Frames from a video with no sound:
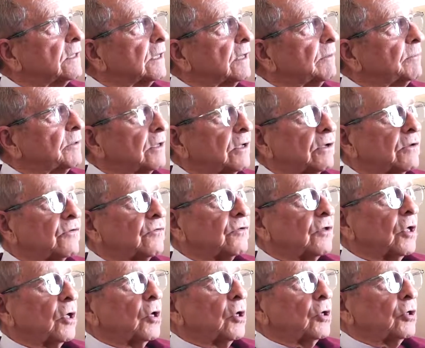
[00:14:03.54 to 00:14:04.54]
in because
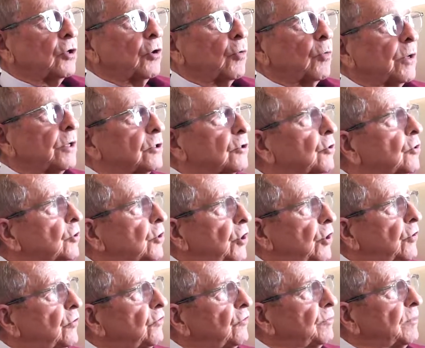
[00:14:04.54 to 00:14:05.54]
no one could
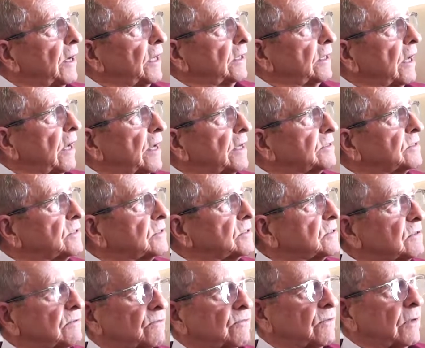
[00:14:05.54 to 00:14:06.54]
accuse my diocese
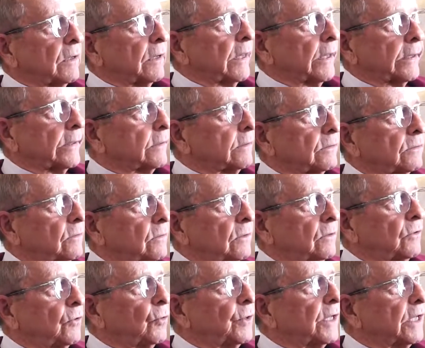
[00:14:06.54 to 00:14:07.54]
of like
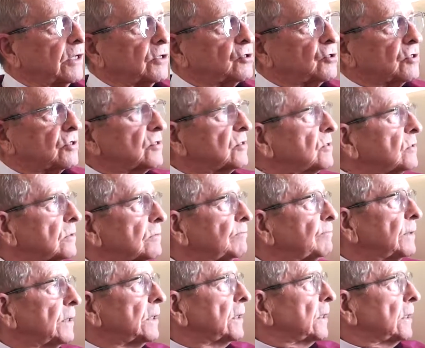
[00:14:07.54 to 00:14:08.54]
doing it just to
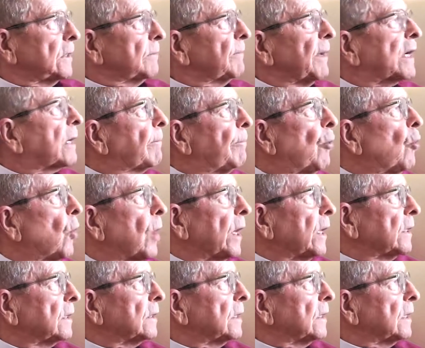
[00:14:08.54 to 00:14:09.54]
make a
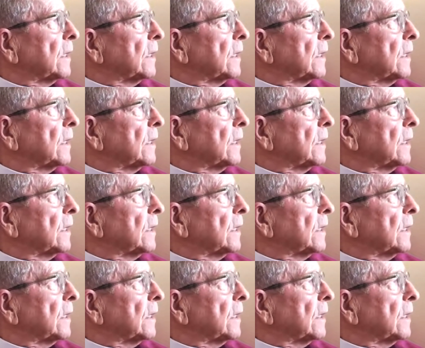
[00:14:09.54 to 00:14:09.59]
point.